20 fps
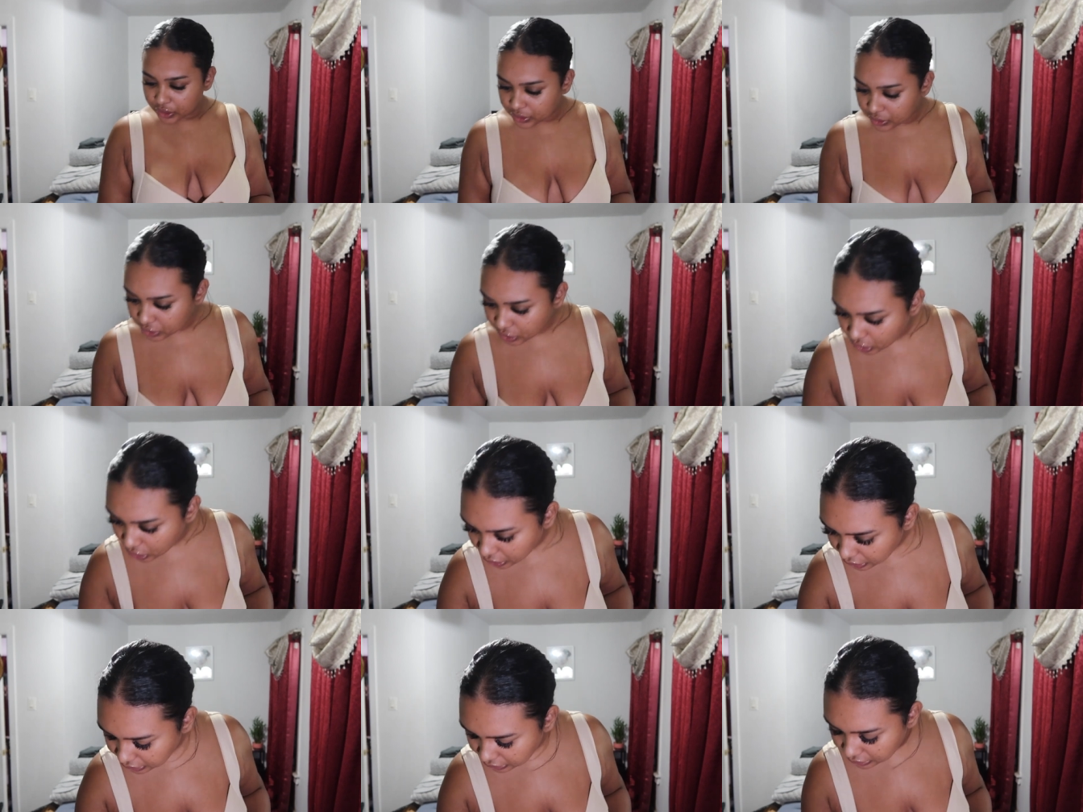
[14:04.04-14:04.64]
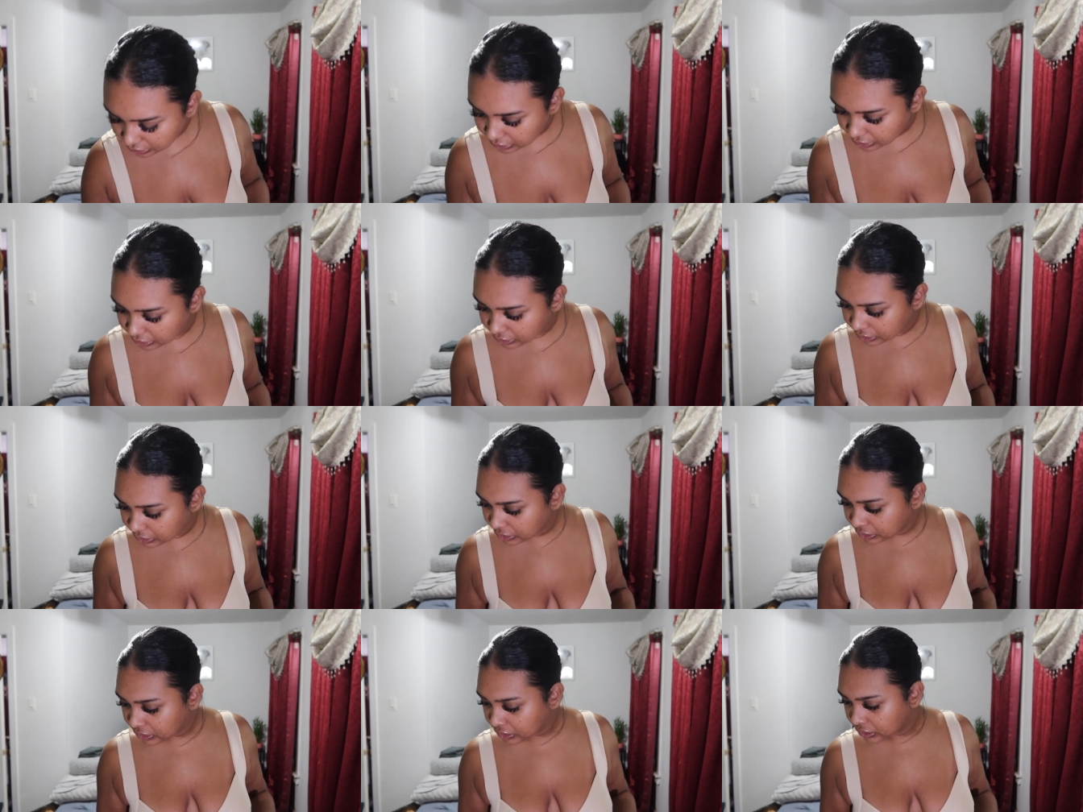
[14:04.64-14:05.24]
it's called.
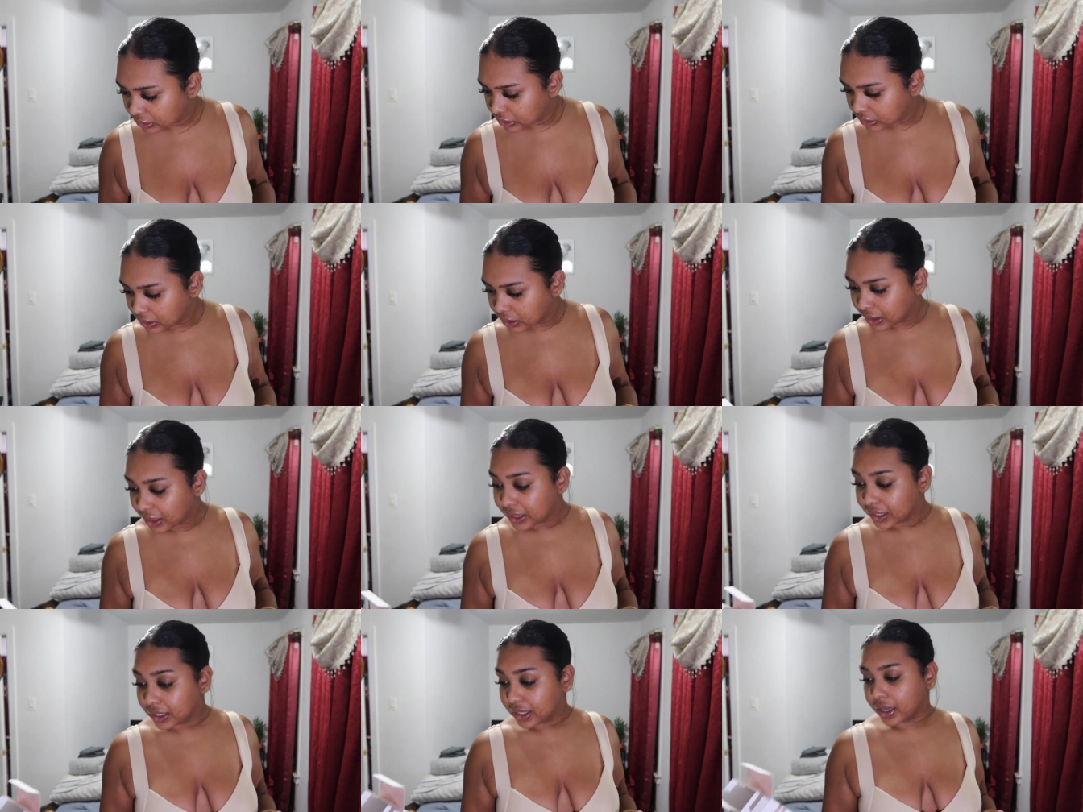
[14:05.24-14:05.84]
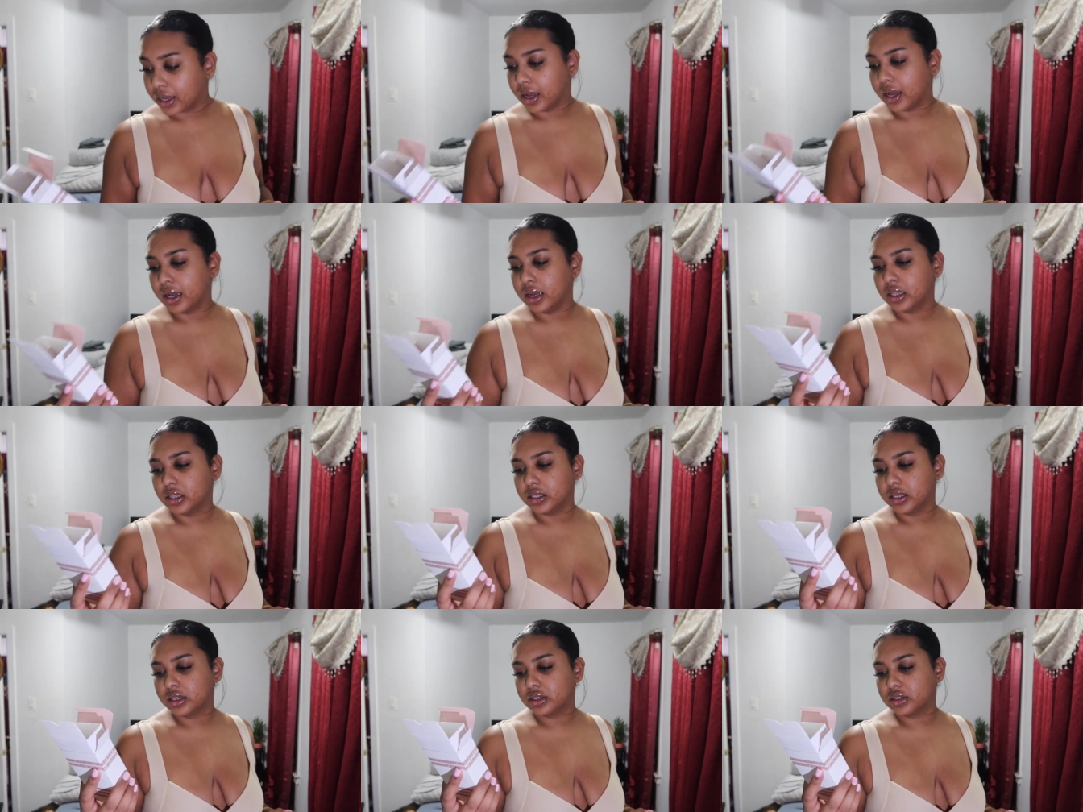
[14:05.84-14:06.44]
Yeah,
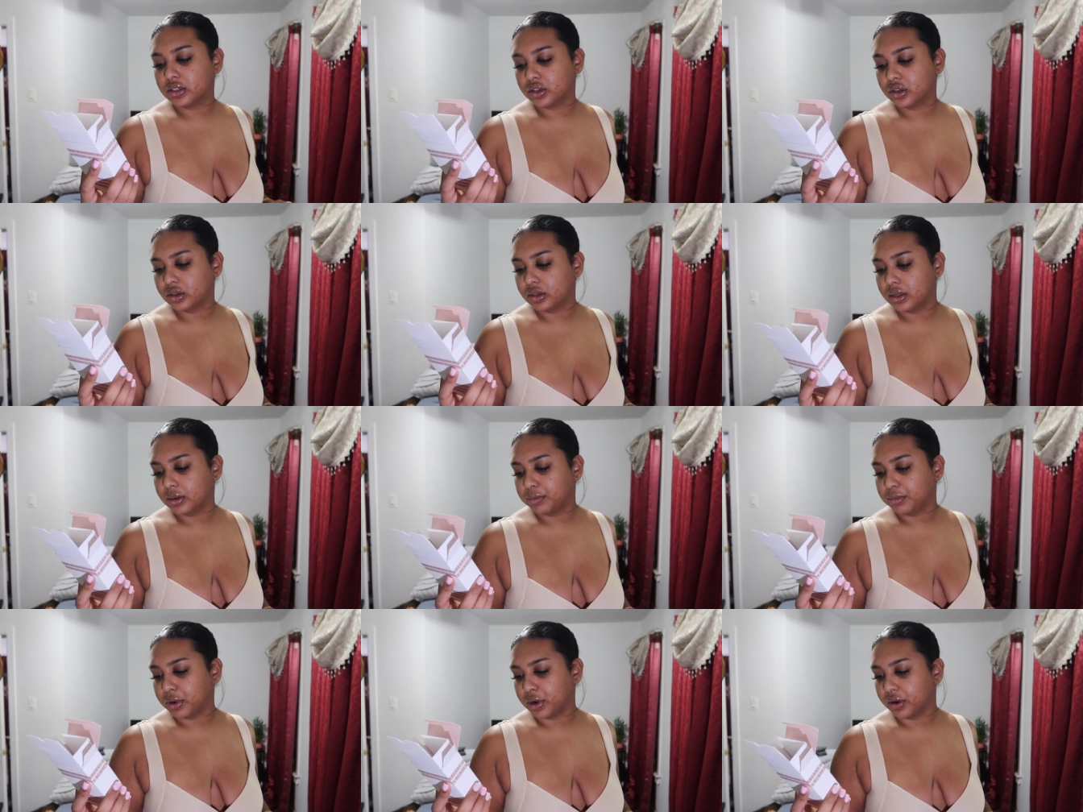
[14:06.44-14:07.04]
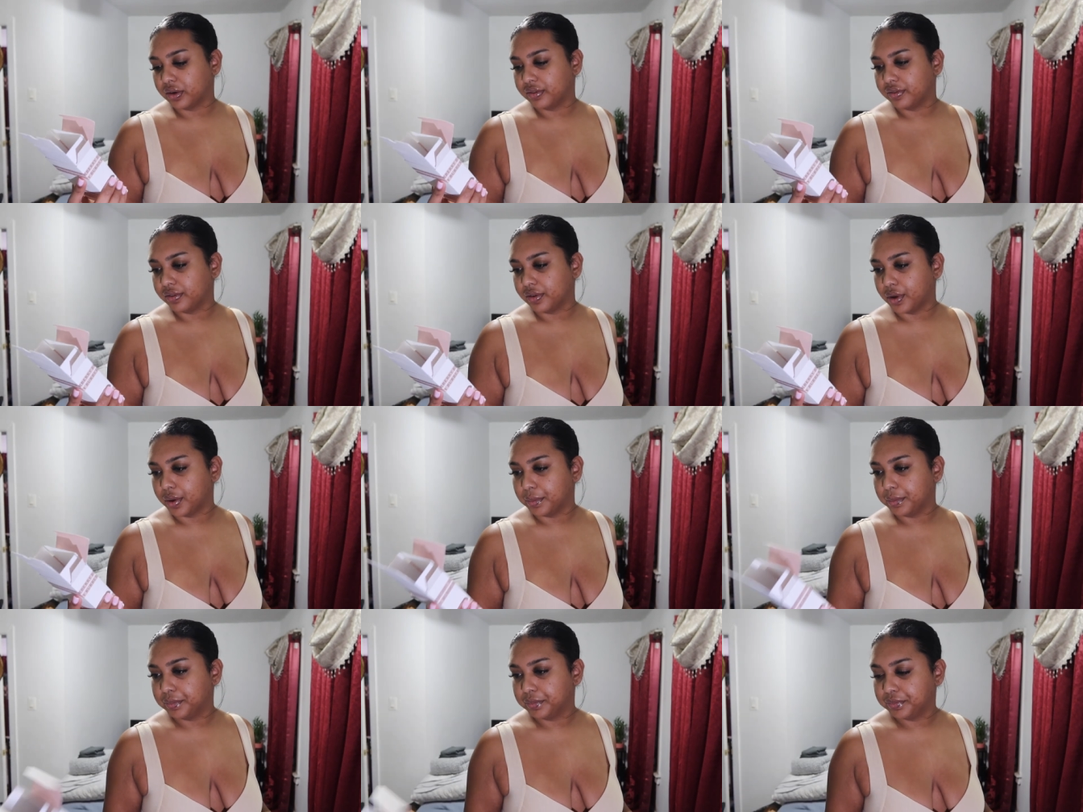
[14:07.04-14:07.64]
Elixir de
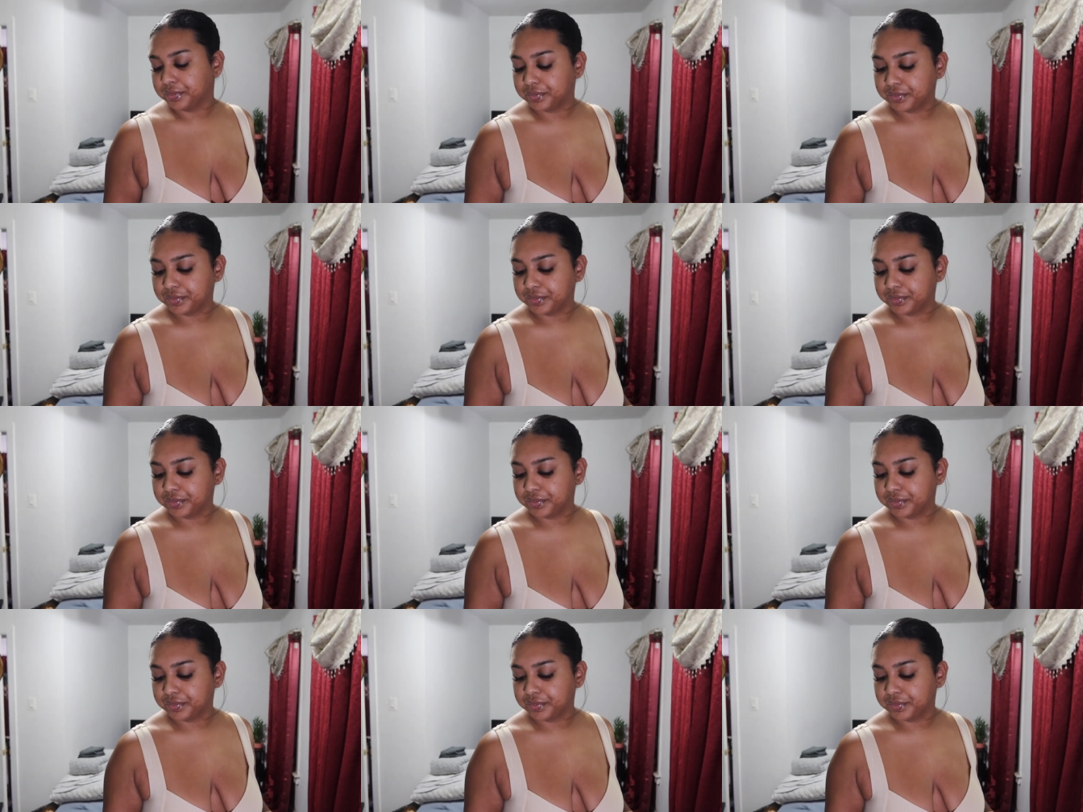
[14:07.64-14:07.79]
Parfum.